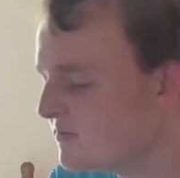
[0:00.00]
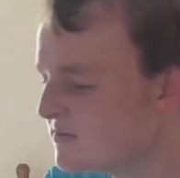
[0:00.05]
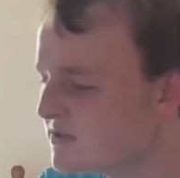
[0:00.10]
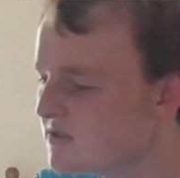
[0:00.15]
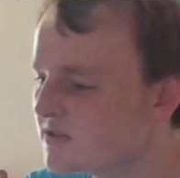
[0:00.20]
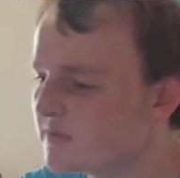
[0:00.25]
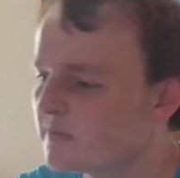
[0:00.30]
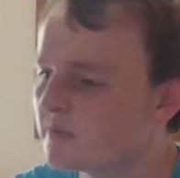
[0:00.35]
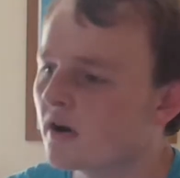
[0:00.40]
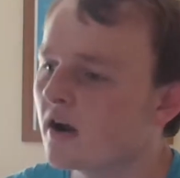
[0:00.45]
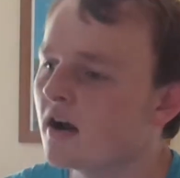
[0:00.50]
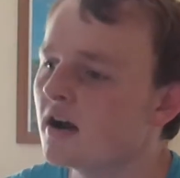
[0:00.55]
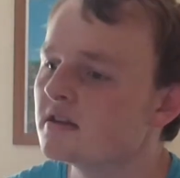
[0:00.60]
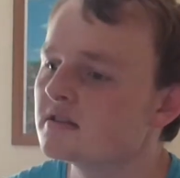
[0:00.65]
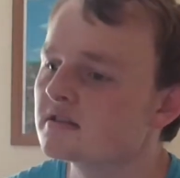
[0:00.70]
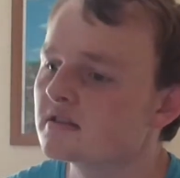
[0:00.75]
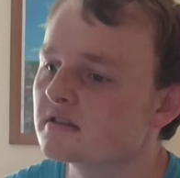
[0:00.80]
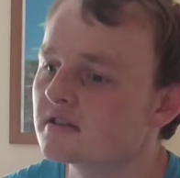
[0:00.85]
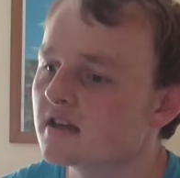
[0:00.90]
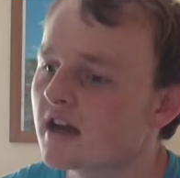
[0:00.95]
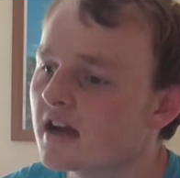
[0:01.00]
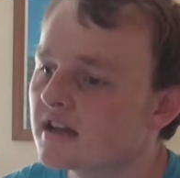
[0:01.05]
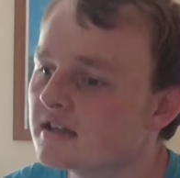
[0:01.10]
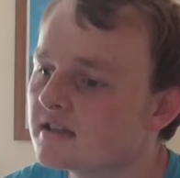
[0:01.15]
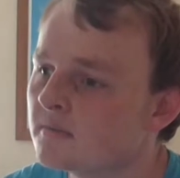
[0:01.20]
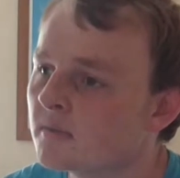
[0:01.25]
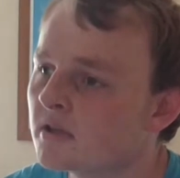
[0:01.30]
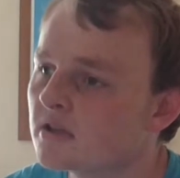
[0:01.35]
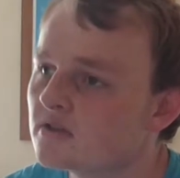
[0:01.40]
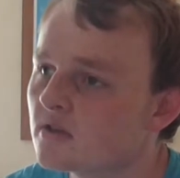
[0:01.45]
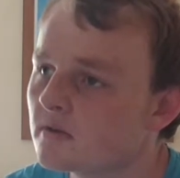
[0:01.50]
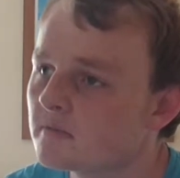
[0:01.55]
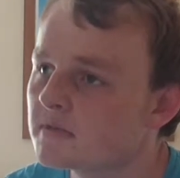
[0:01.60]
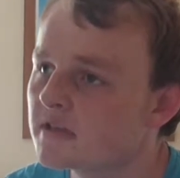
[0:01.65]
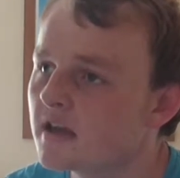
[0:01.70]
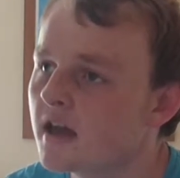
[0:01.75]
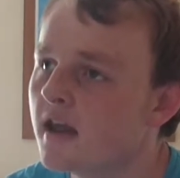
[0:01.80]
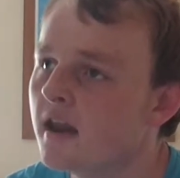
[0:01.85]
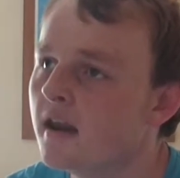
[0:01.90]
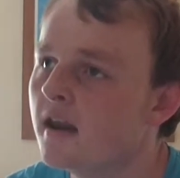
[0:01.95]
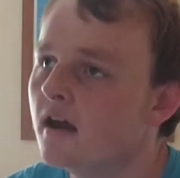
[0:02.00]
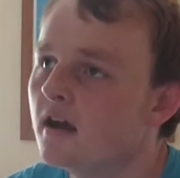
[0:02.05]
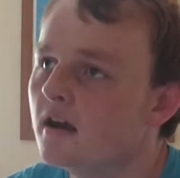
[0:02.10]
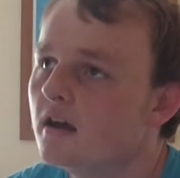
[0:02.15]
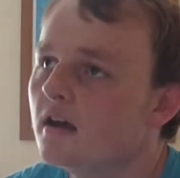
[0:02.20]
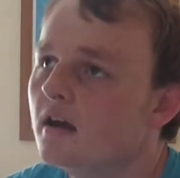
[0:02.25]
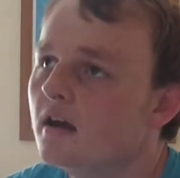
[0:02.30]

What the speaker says: surprised because I had it in my top 10.